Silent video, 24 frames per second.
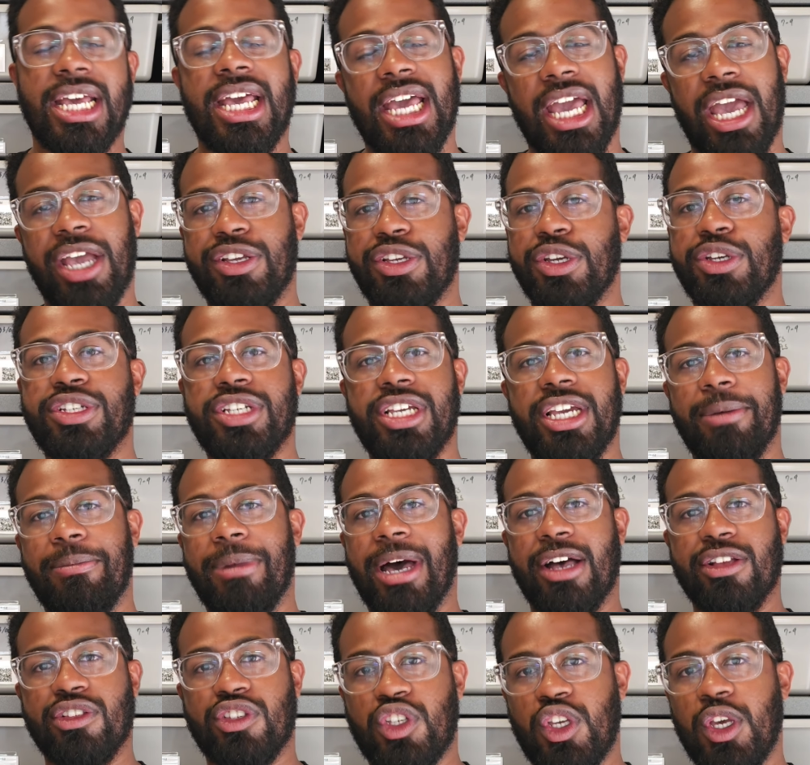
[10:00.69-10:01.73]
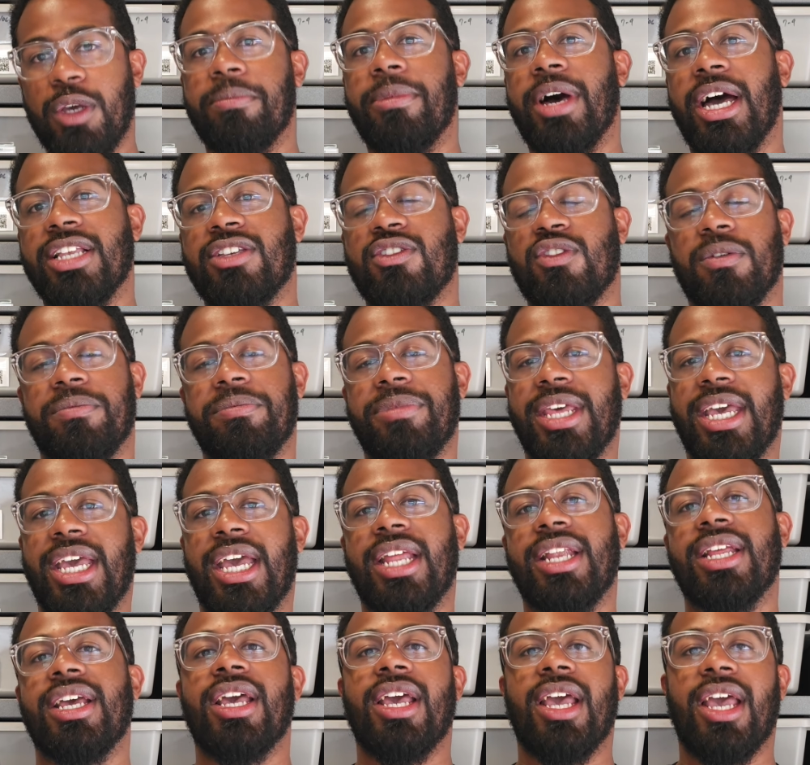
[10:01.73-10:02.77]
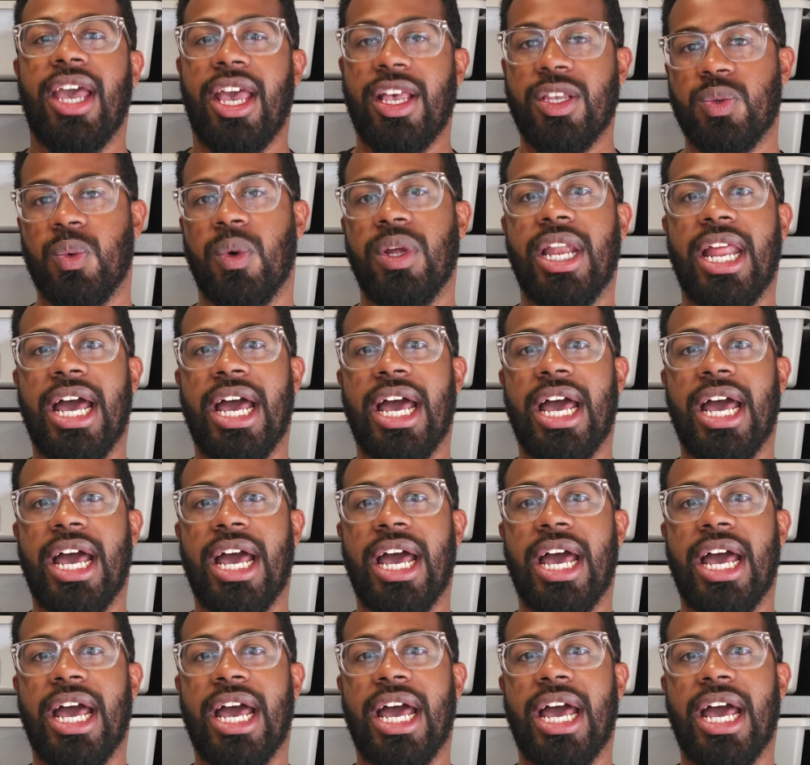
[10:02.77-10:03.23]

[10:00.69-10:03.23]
it's usually about 2 months from then is when